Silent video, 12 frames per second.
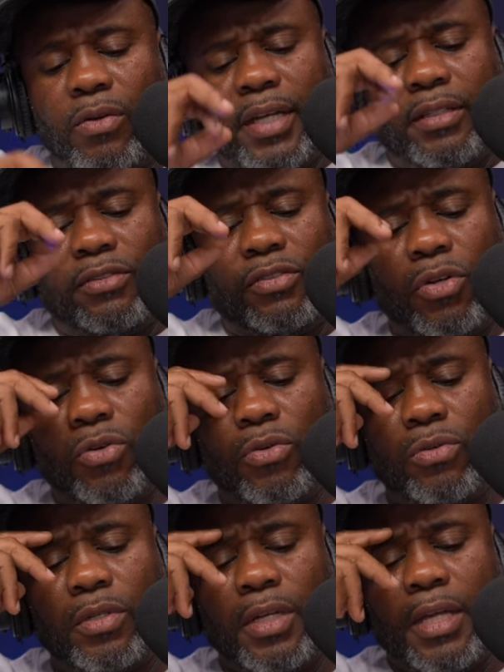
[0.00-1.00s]
Yeah. Okay,
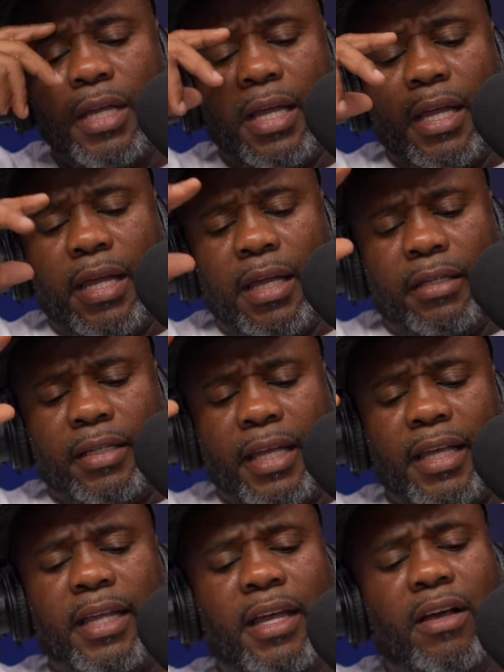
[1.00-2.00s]
so
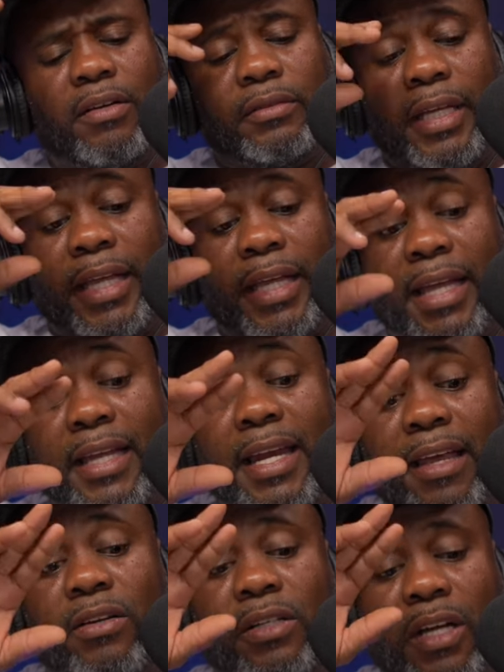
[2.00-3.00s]
the NIL the
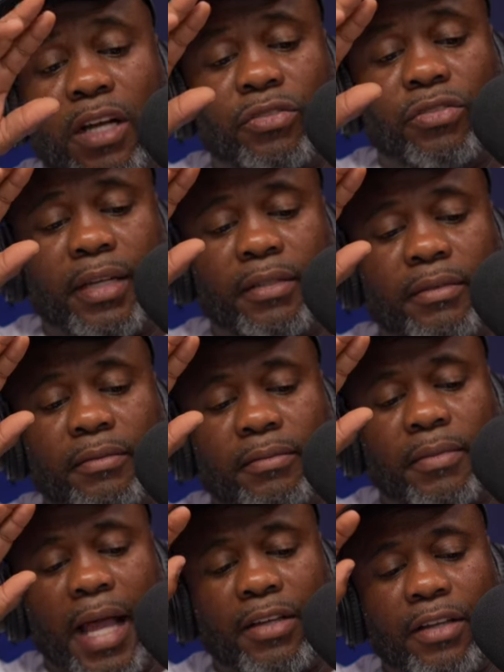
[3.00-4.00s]
NIL contract
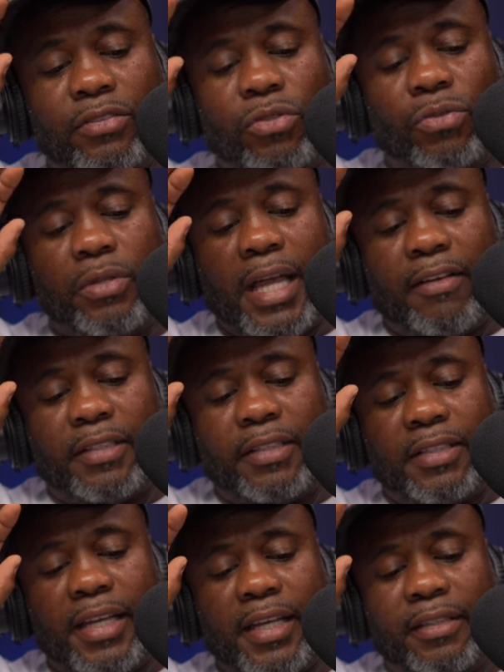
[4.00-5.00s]
high school
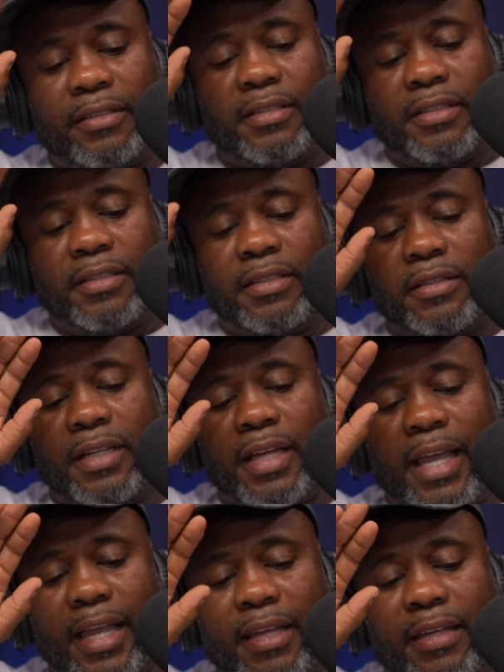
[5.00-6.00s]
athletes can enter
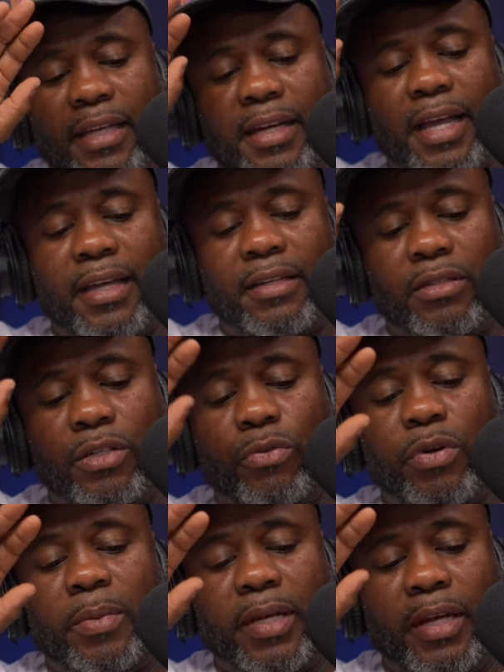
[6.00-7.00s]
into a NIL
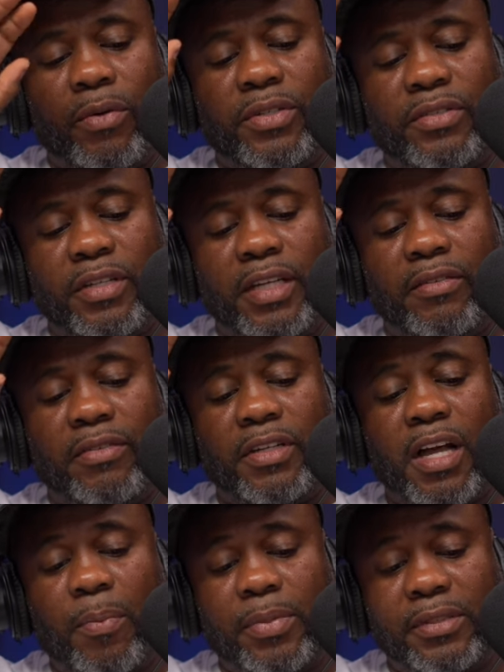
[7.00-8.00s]
agreement and
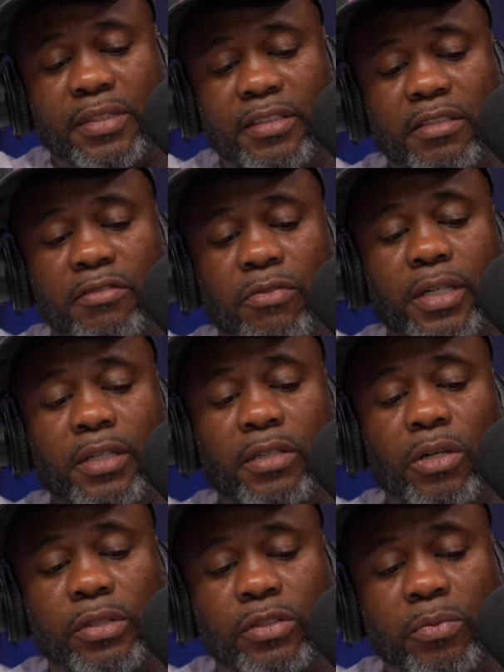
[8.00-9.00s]
receive compensation for
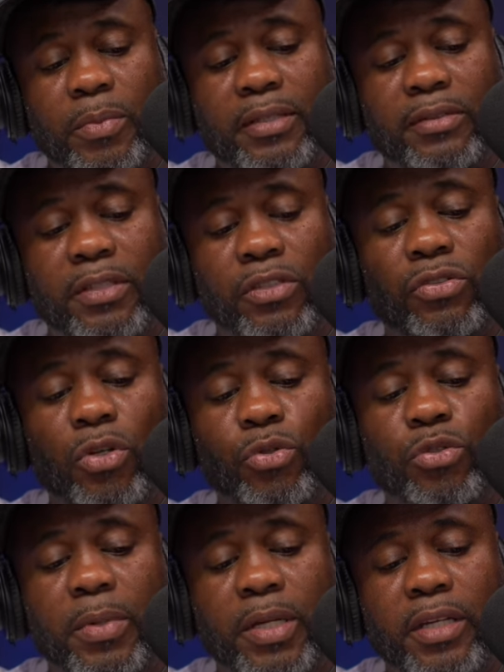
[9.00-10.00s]
endorsements,
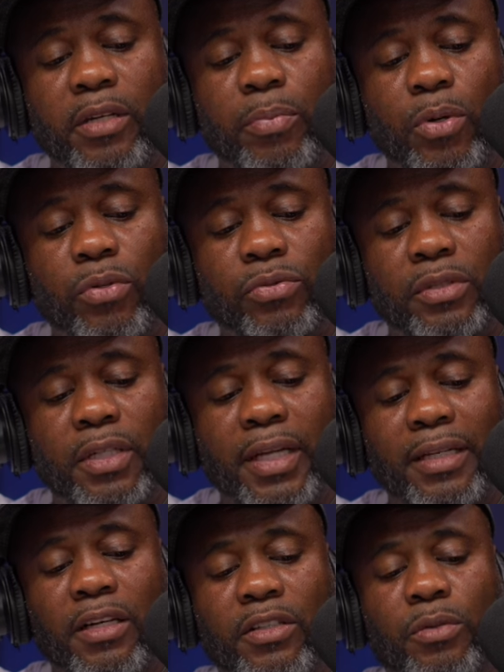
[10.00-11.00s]
social media posts,
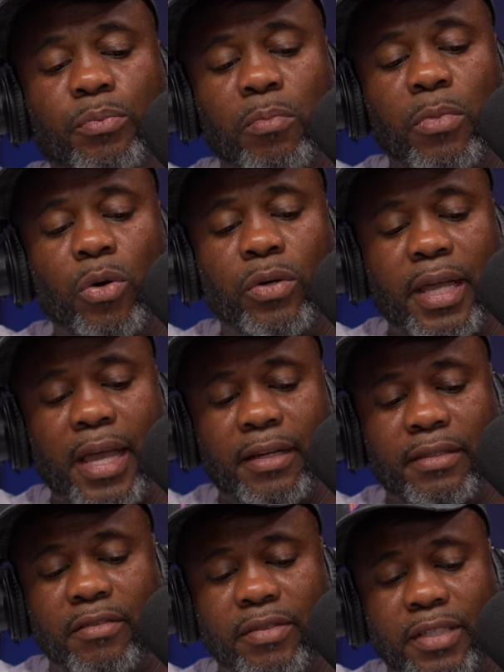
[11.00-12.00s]
and other promoted
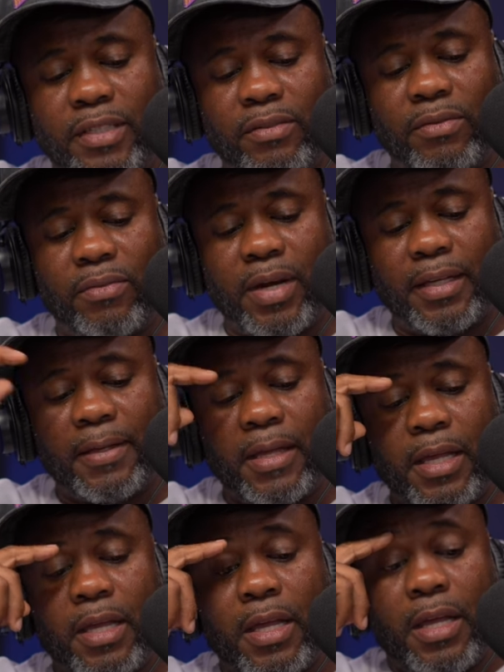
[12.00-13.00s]
activities, right?